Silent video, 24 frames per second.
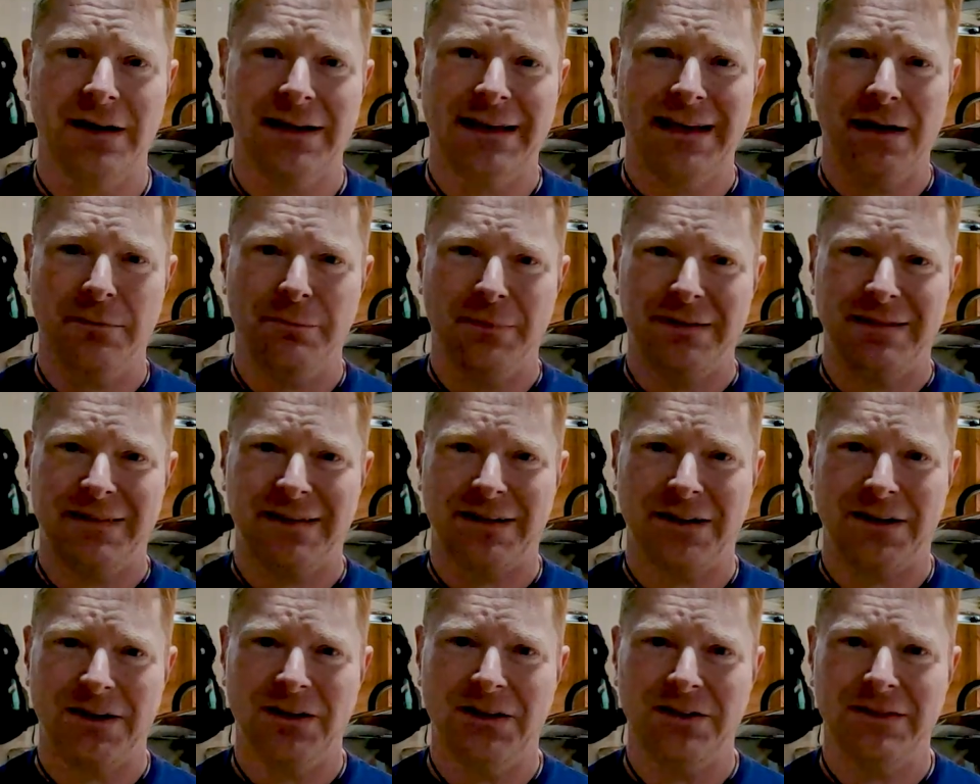You get
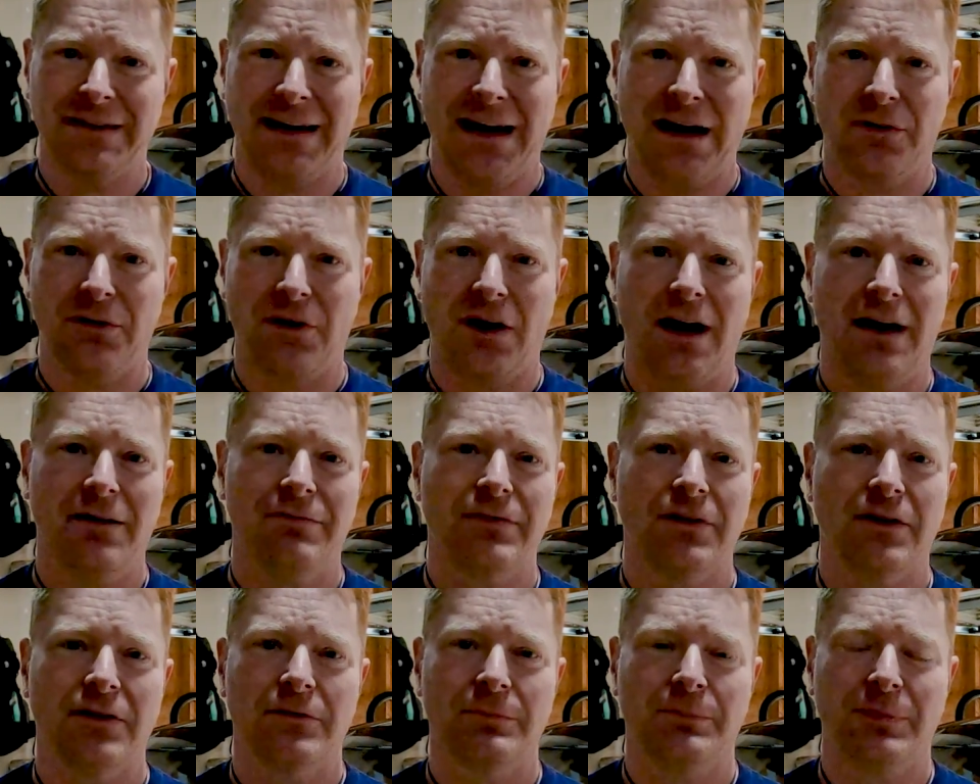material down
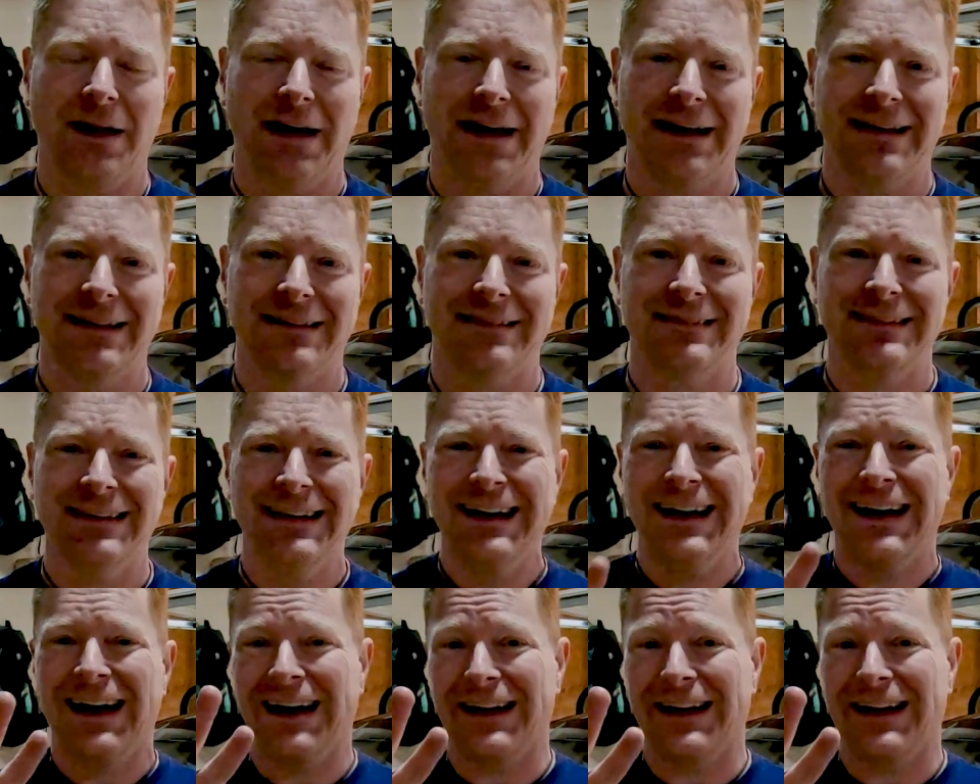off those blankets.